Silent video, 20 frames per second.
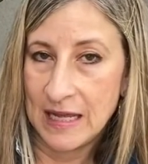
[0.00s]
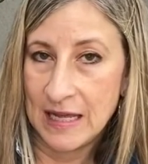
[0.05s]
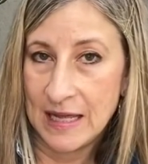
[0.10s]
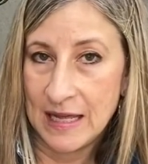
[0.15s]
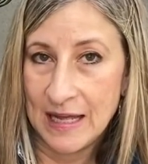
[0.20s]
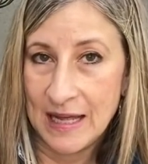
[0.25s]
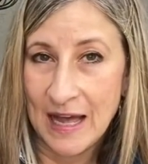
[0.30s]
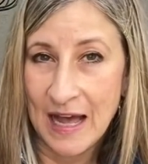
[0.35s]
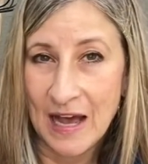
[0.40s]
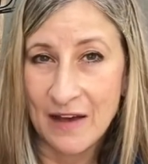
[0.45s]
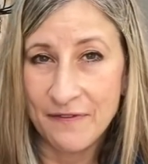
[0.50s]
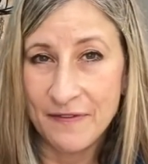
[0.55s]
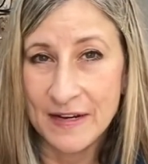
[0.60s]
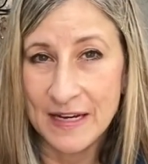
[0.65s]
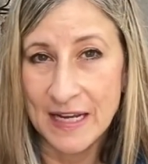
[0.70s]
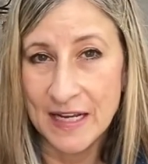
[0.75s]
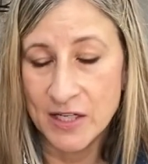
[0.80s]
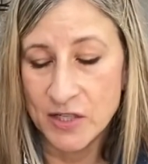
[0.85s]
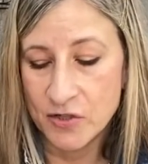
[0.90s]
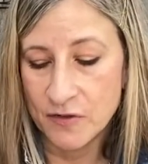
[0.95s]
a ½
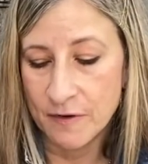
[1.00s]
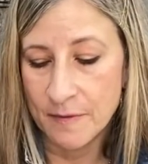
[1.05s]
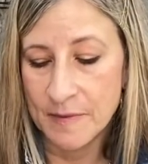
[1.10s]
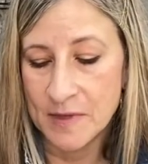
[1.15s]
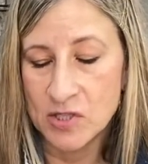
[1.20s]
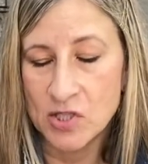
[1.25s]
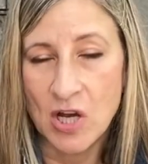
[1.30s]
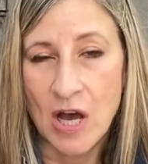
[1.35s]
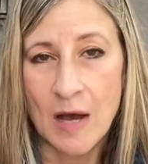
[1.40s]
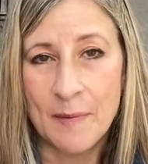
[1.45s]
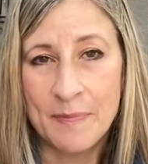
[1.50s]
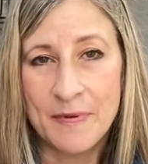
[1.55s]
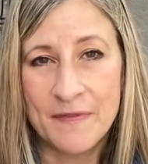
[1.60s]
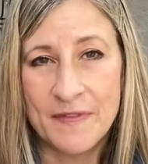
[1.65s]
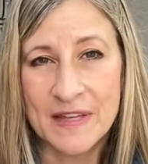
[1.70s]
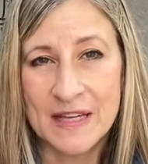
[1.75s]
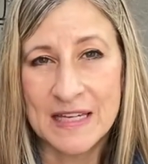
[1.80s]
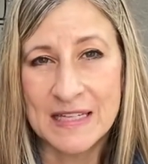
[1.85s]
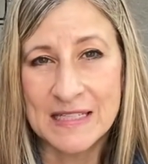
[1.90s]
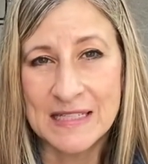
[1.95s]
an inch from the top of
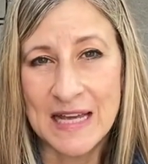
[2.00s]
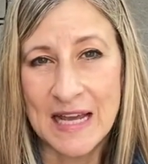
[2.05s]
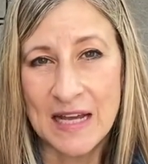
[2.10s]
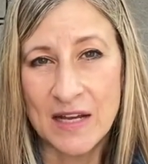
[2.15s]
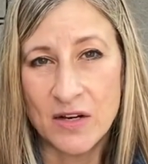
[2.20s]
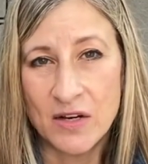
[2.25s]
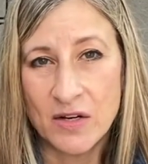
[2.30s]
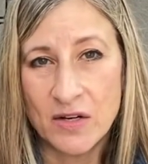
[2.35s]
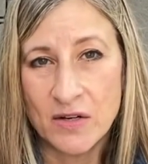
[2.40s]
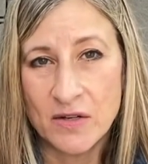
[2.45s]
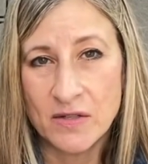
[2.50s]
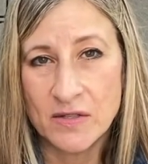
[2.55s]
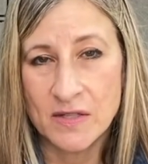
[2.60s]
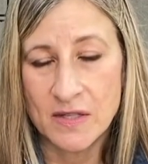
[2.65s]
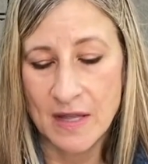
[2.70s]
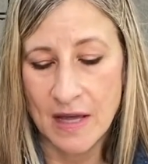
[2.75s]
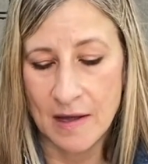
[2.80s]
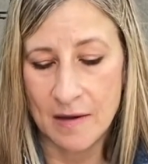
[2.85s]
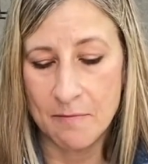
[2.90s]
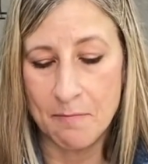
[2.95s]
the container so
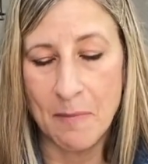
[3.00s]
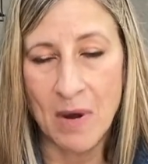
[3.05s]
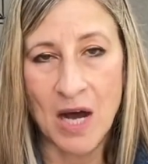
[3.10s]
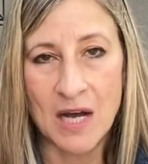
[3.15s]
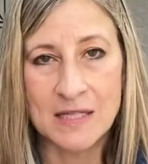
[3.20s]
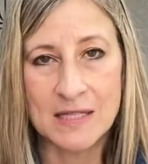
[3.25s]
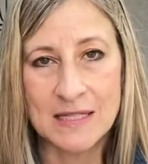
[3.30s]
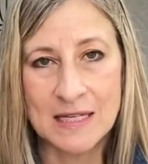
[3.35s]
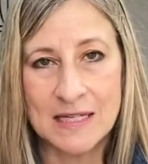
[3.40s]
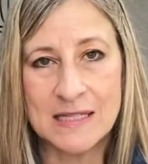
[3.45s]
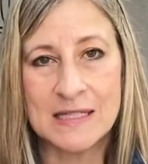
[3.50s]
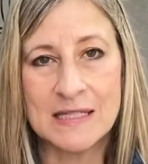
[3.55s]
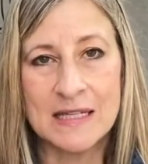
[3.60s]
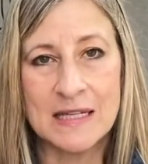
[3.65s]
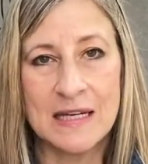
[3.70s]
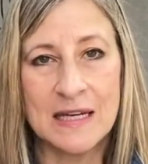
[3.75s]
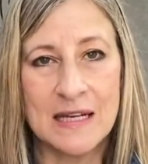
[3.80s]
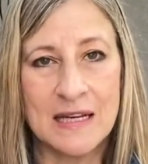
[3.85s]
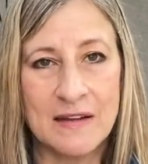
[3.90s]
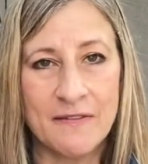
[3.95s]
that moss can sit
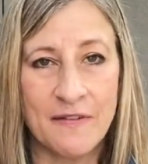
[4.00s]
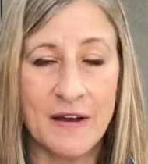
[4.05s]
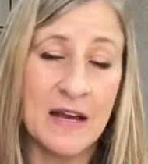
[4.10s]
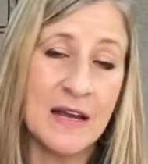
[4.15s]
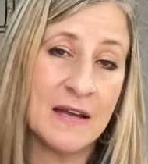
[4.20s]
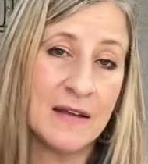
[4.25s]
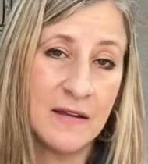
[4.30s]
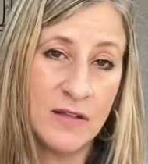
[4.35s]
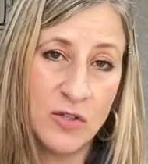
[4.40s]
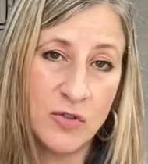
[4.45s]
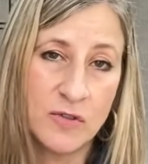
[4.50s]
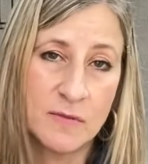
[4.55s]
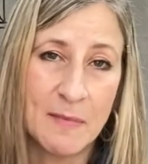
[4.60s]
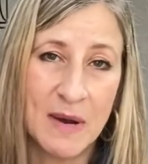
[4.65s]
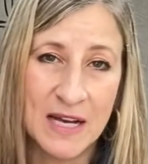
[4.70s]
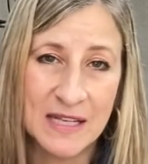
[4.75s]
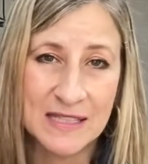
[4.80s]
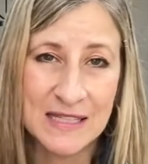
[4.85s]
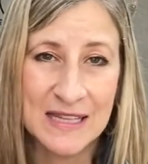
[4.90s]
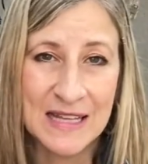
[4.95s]
in if I use
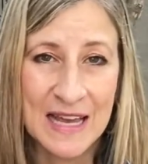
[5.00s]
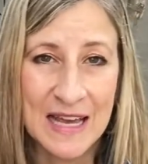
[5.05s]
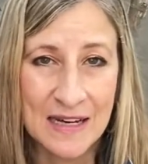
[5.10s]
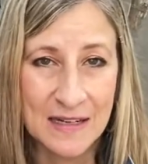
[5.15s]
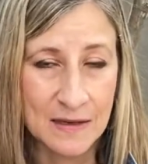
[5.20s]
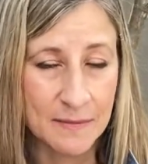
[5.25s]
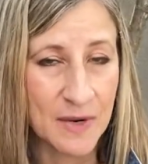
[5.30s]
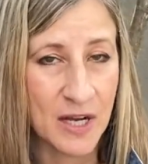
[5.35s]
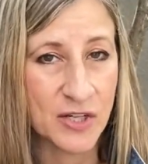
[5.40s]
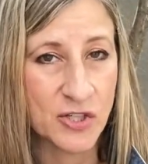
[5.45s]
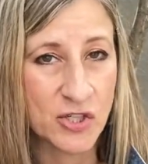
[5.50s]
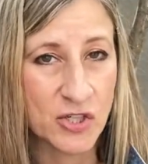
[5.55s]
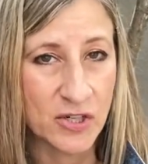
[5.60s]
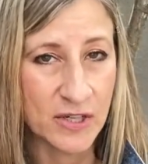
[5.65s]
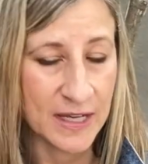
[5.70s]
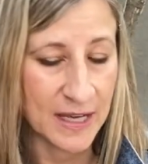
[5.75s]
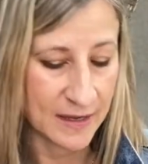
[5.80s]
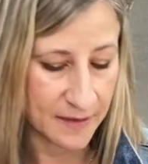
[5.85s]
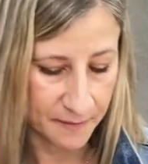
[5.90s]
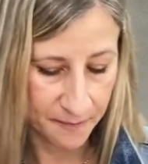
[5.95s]
moss in the end. I'm not sure
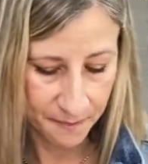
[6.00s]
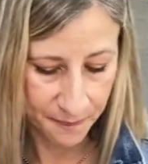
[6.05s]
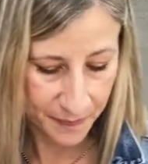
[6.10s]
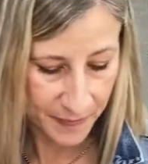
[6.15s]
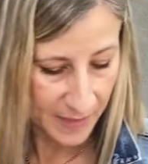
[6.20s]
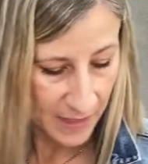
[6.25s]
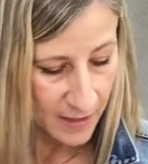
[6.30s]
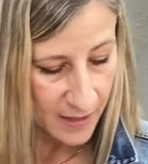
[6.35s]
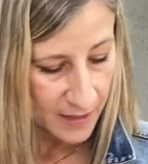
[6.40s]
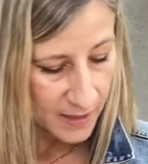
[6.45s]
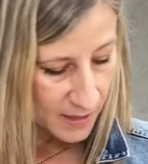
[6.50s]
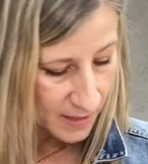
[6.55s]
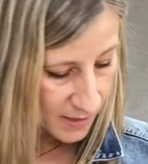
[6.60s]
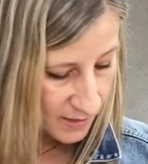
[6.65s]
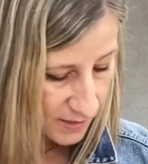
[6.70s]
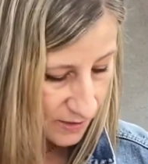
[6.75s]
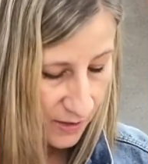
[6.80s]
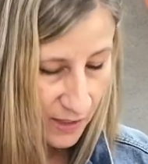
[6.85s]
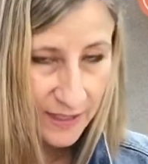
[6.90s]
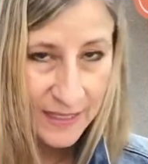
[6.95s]
yet.
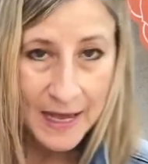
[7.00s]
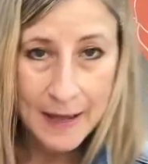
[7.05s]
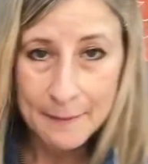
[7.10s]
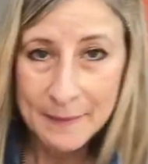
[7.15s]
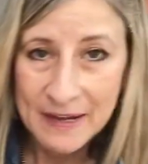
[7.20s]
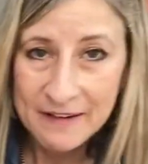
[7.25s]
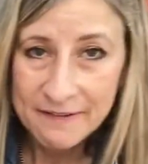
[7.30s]
So I'll get my